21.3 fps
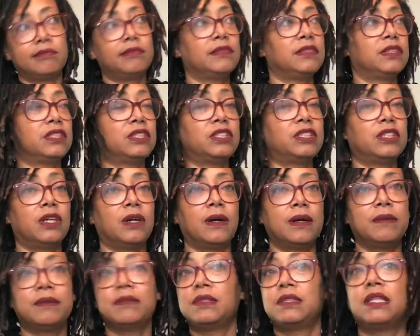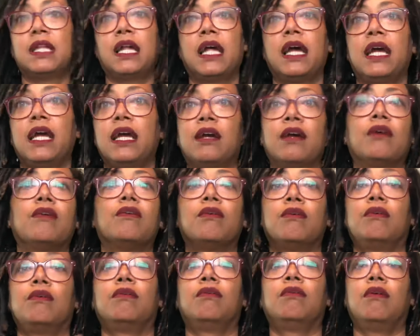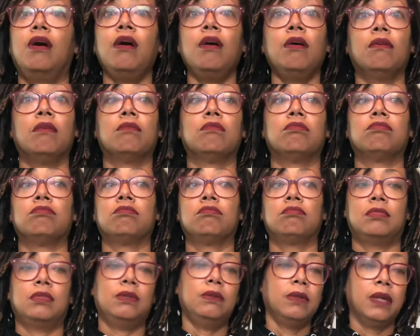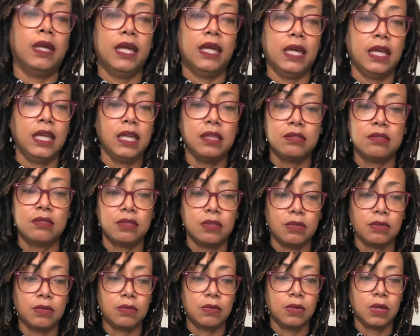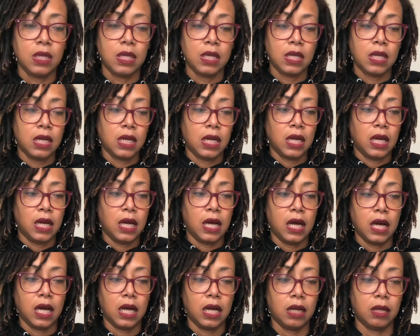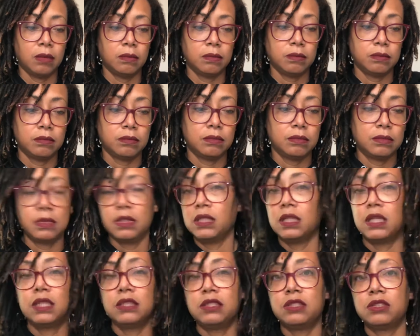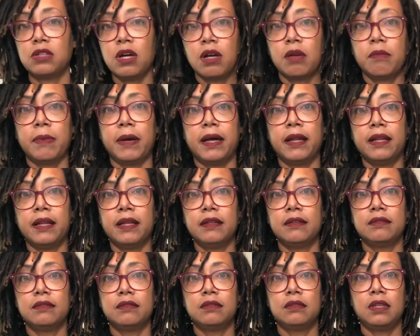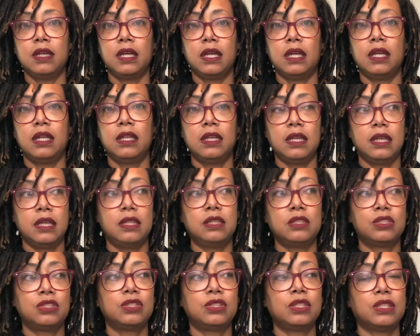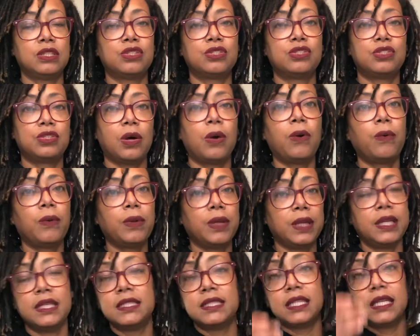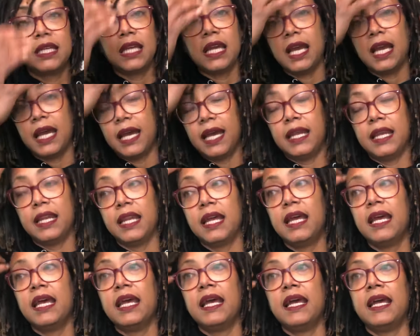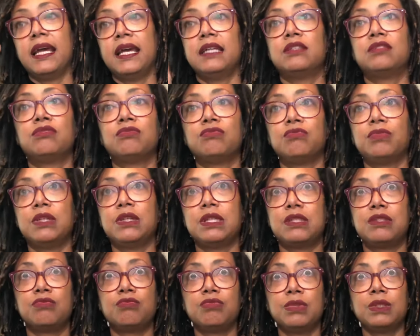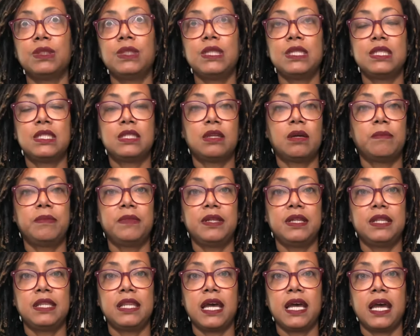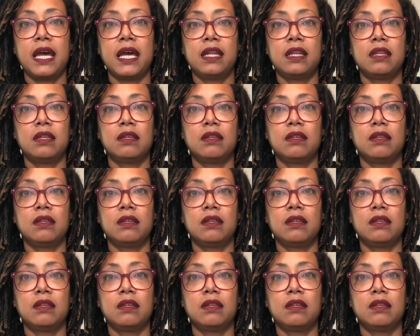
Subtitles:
So I was like, oh, okay. So um, let's talk about it. And it's so easy, and it's really something that